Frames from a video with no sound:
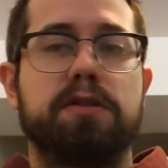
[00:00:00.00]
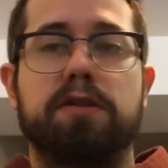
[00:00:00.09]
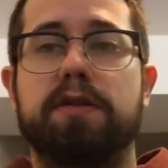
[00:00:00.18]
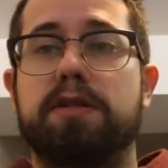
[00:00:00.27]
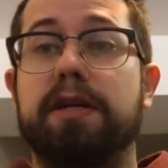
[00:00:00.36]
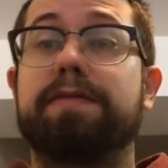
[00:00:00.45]
So
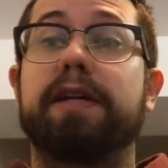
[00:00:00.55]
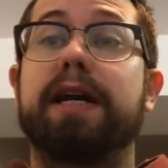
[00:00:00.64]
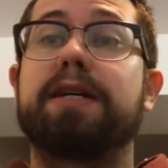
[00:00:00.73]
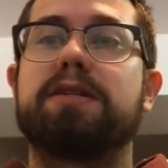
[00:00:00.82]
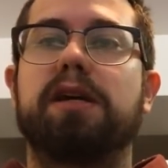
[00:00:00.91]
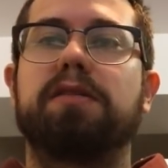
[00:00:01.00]
the stuff that
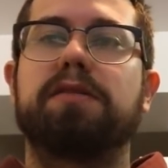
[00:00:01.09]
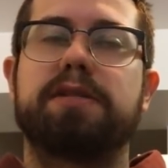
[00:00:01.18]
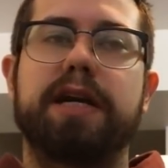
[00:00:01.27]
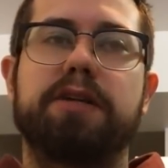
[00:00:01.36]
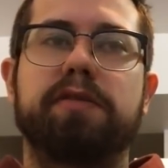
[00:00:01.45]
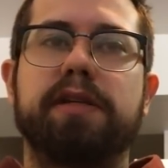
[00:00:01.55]
I sell is
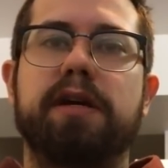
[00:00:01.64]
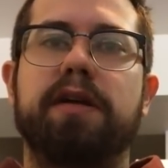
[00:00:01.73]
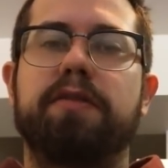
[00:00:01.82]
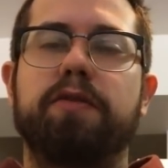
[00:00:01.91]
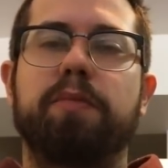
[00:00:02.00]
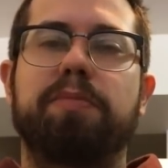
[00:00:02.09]
actually
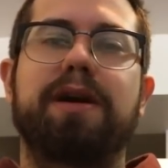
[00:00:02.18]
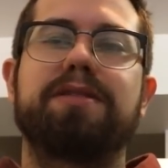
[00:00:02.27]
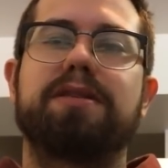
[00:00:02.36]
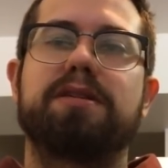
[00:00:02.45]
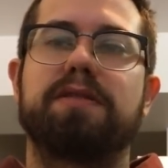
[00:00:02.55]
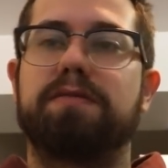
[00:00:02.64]
done through a
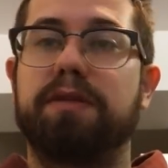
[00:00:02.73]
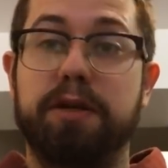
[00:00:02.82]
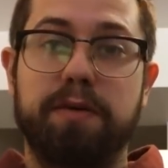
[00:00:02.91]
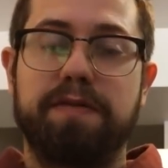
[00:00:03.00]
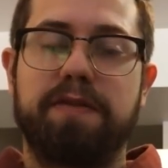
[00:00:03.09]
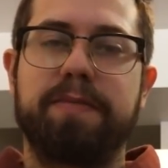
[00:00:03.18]
process of
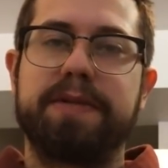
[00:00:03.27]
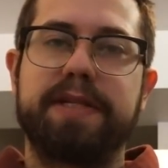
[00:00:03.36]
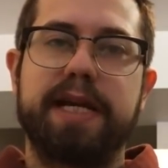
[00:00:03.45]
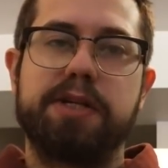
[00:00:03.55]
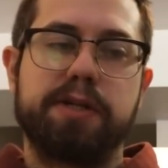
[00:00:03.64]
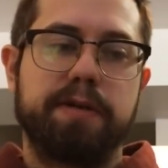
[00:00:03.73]
liquid
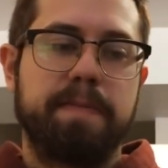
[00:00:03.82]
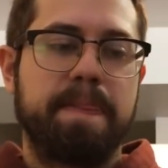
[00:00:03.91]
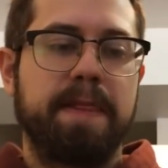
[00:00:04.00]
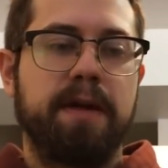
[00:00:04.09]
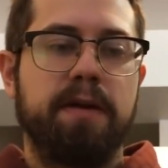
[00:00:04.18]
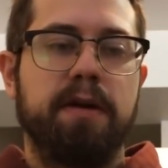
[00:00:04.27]
fermentation.
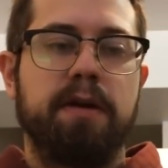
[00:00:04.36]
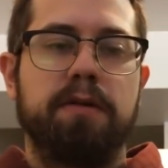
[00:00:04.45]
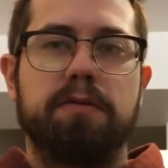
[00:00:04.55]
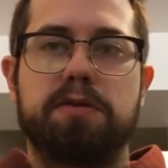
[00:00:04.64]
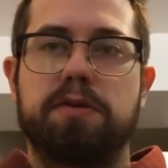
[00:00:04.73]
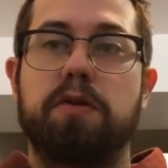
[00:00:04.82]

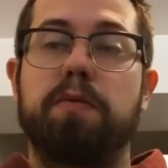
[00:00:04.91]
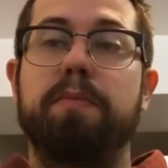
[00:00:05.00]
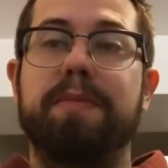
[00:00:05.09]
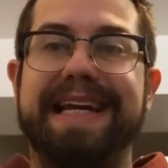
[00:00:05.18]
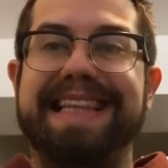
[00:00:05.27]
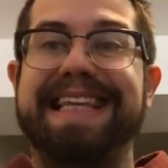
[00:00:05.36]
So
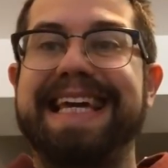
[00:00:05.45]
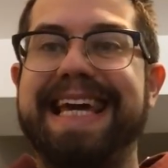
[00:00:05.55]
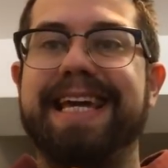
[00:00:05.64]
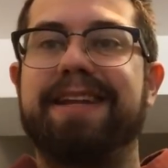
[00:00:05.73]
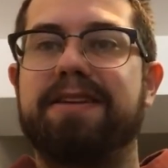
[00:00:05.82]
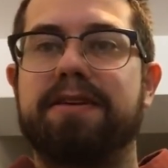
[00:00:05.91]
in the
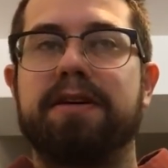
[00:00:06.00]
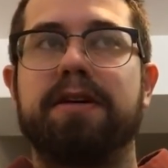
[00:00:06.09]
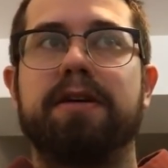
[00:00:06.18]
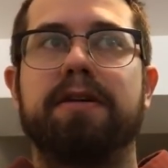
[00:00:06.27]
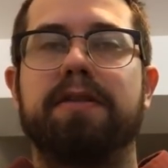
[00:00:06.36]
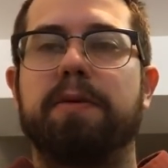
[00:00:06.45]
end,
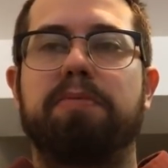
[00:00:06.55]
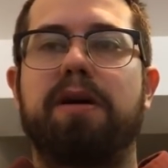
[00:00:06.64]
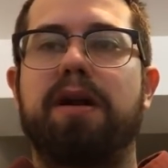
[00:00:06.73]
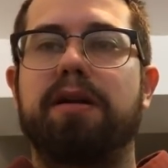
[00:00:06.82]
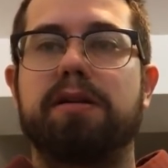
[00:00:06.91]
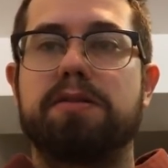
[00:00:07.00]
the
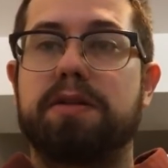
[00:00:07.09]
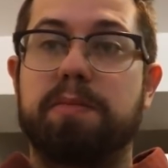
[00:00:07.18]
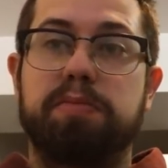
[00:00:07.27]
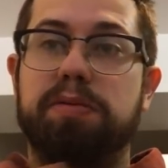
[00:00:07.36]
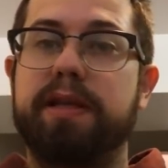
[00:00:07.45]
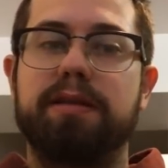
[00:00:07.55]
product is
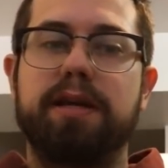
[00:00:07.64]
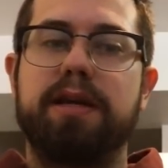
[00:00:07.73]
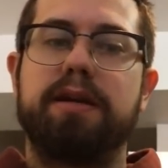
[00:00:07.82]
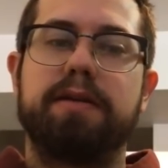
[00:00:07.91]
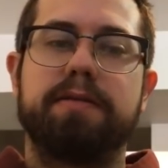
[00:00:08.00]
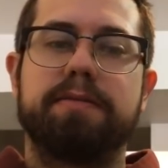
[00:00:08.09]

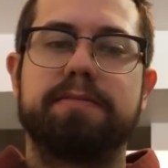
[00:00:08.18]
completely